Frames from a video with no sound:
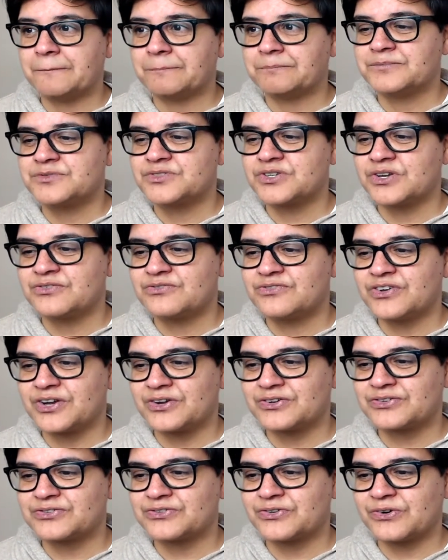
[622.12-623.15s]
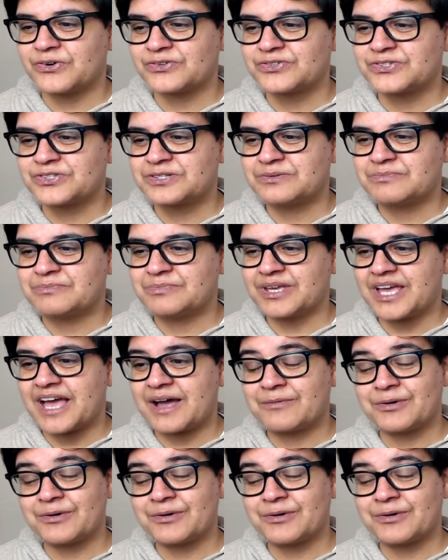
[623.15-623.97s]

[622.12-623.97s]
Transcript: So fingers crossed. But yeah,